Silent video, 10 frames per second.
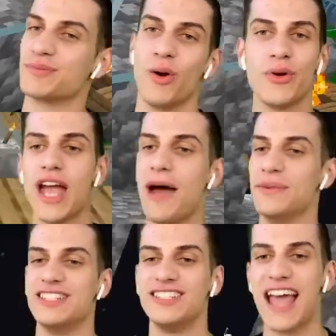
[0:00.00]
bro. We have
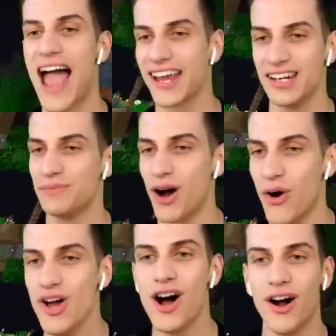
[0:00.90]
been stacking it,
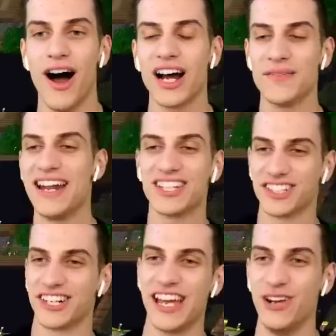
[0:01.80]
bro. Our automatic
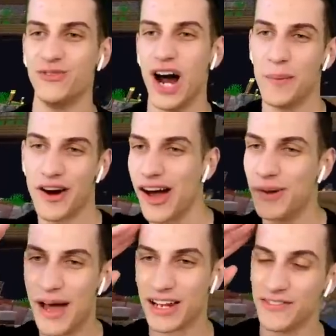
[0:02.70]
sugar cane farm, our
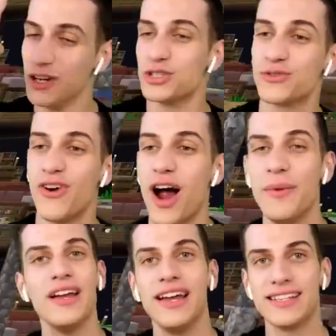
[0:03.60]
automatic villager farm
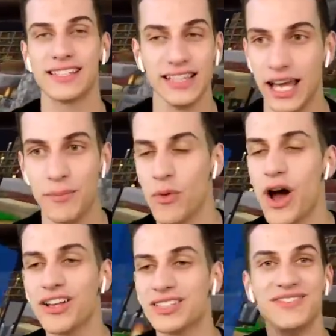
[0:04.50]
is lit. We
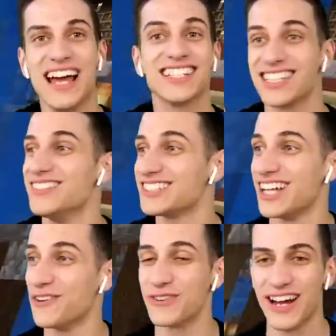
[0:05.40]
also some next level
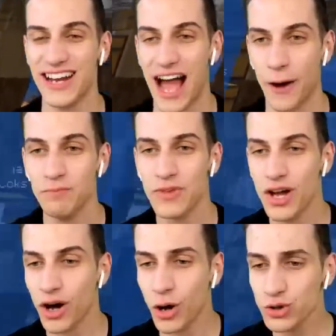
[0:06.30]
stuff right now.
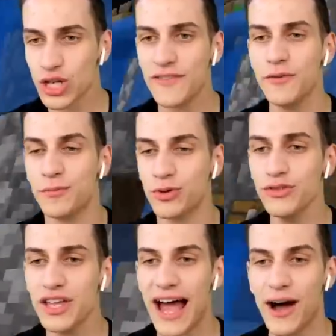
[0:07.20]
Also, I've
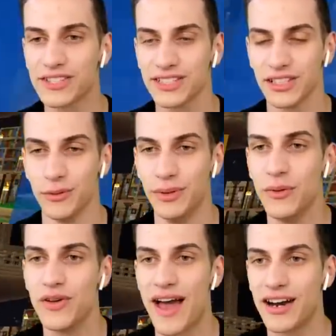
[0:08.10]
improved the house a little bit.
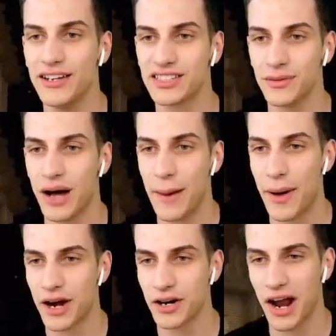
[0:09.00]
We've added in some uh,
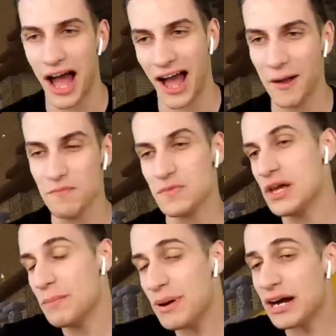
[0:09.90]
better... Uh,
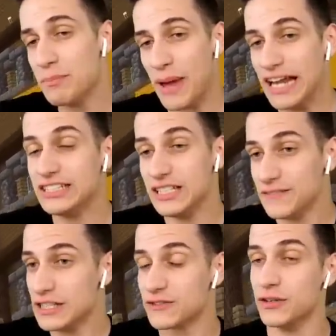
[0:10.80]
Better base
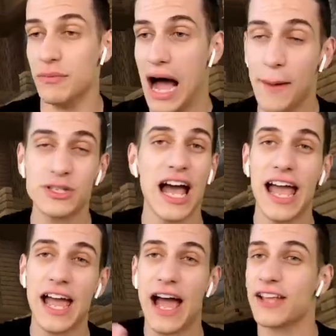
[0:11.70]
defense for mobs. I
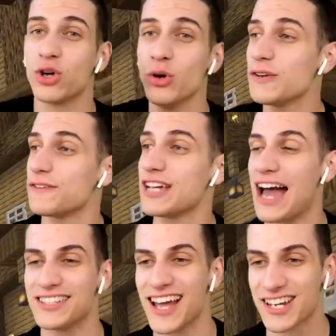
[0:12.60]
had, I totally
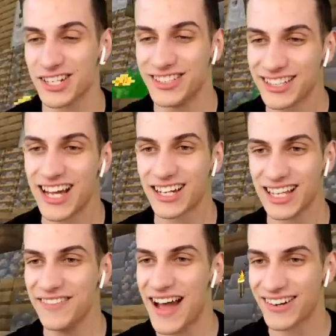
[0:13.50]
forgot it's actually a TikTok
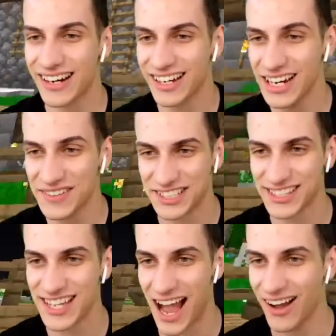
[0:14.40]
life hack right here, but check
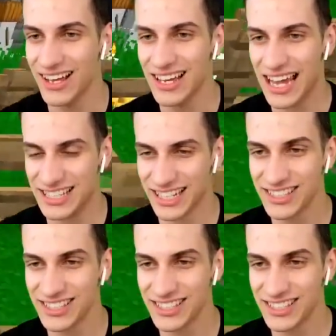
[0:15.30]
this out. As you can